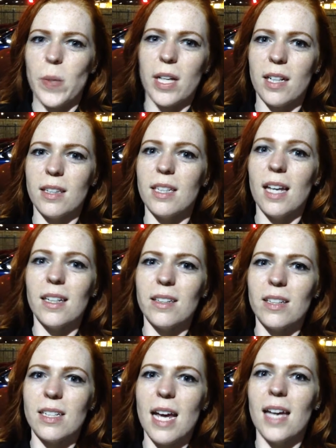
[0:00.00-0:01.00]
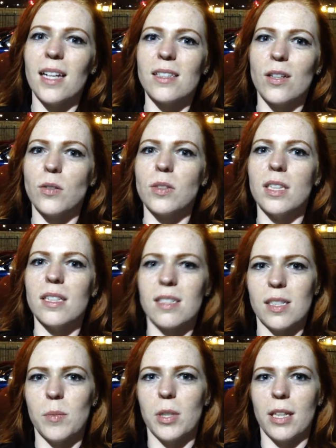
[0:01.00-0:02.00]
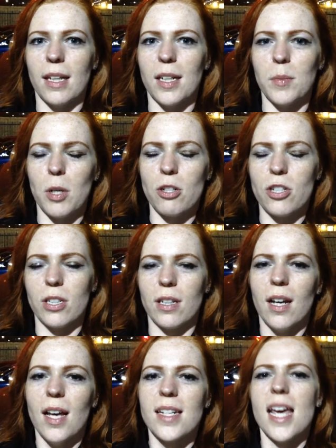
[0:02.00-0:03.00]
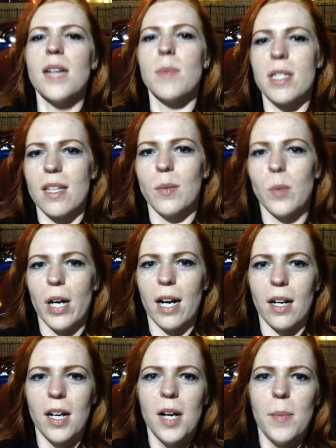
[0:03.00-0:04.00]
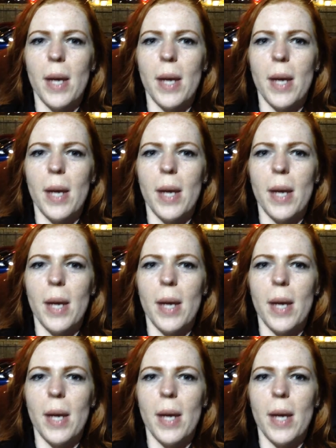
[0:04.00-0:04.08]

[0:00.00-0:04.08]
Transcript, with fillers: but at the end of the day, it's only a simulated motion. Take me somewhere.